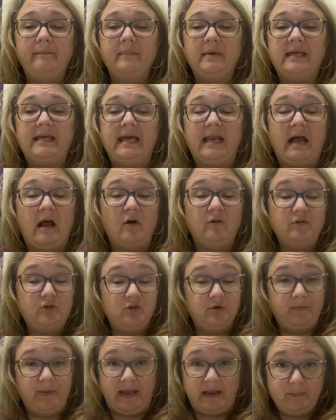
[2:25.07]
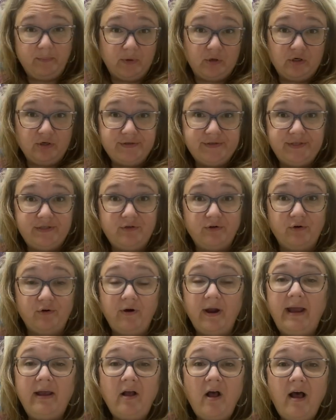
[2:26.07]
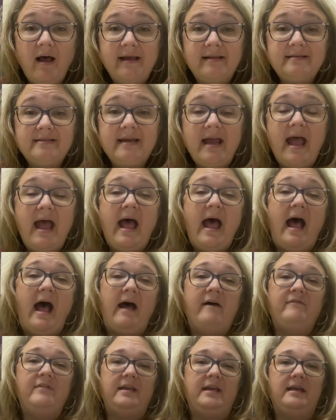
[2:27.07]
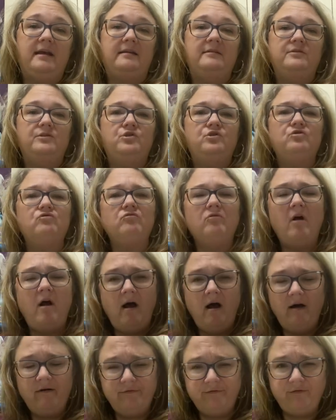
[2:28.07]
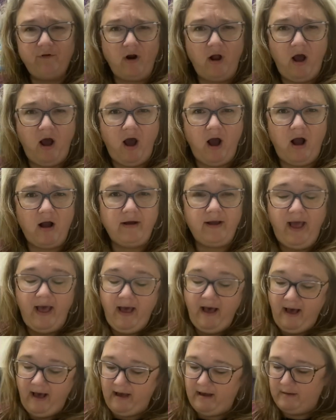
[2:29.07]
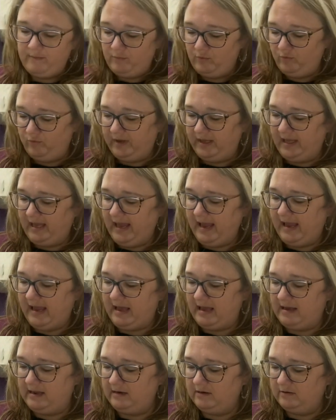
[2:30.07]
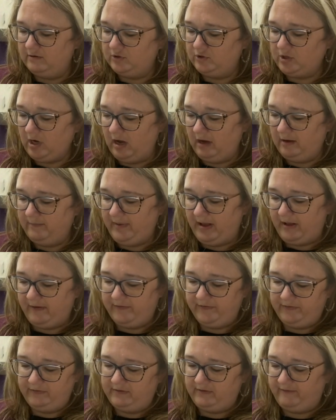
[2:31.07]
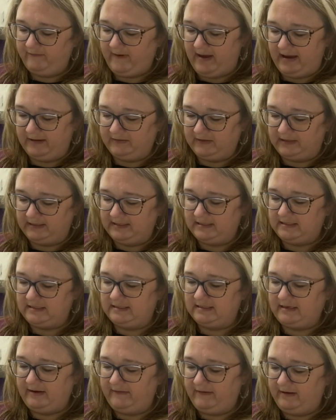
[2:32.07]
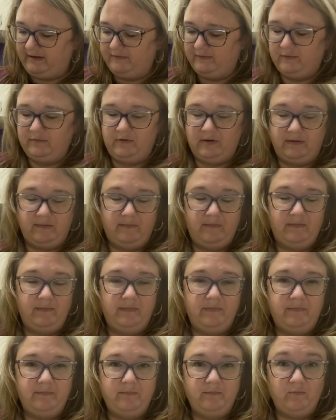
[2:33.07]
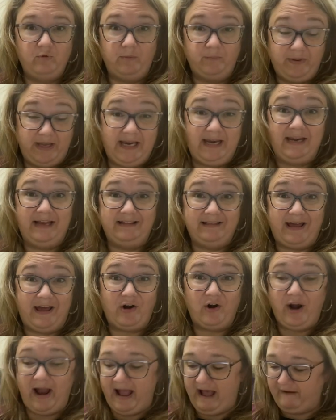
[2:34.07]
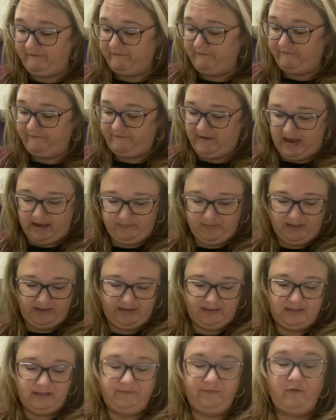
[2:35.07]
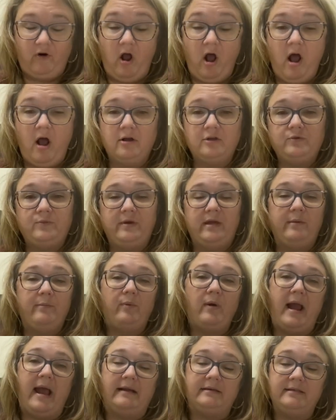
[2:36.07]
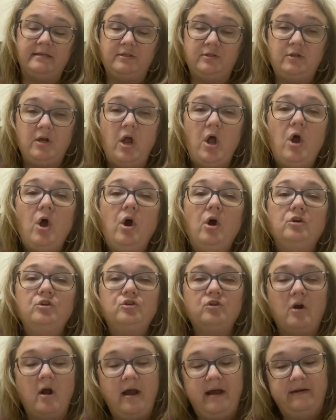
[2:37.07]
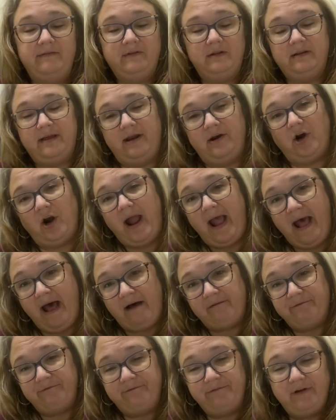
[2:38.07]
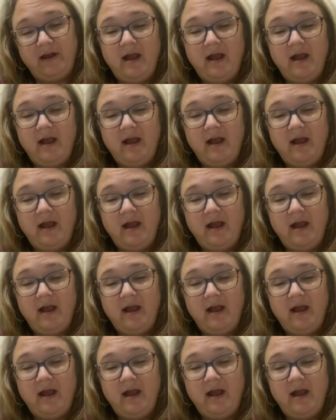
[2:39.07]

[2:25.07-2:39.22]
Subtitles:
get out your papers and your crayons, have the kids draw a frog. We can talk about the fact that this is the repeating letter F, fabulous frogs. We can practice drawing the letter F,